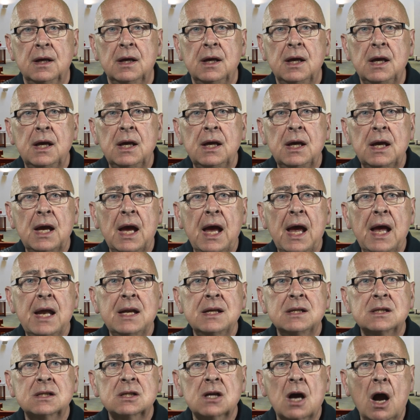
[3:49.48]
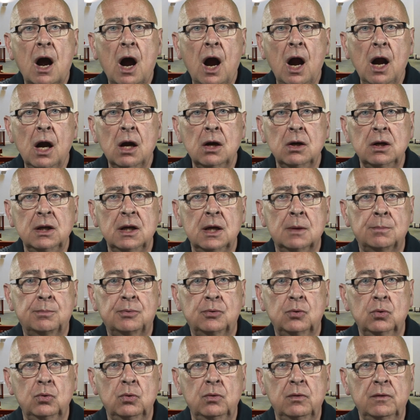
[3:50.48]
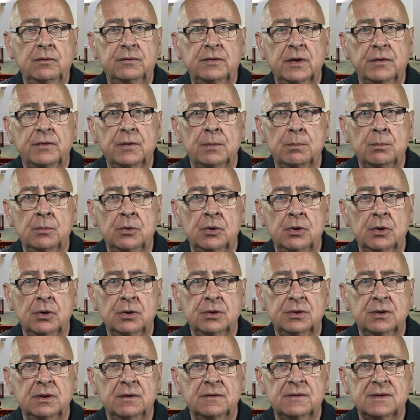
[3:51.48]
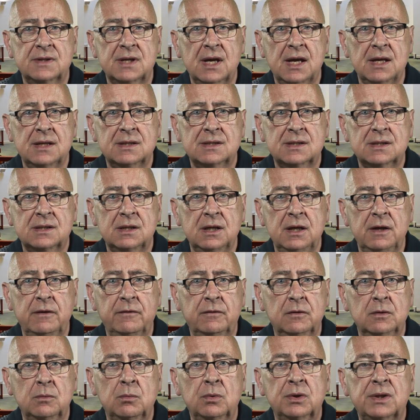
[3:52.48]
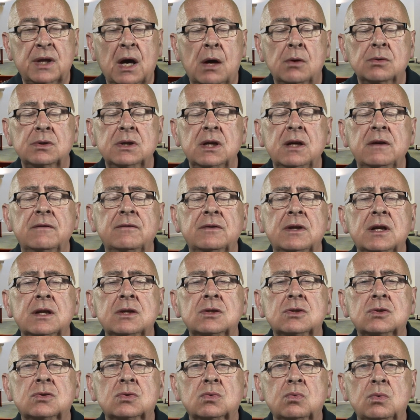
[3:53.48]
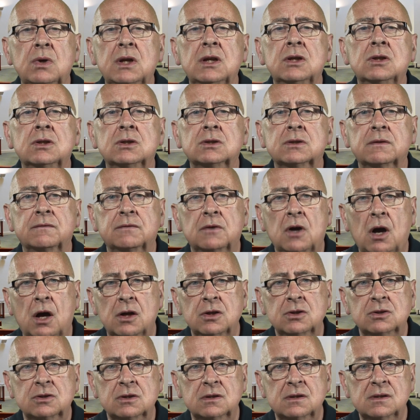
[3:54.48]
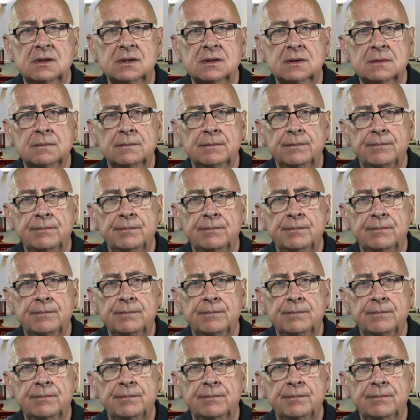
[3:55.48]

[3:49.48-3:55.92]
He entirely approved of the murder of St. Stephen without even a twinge of conscience.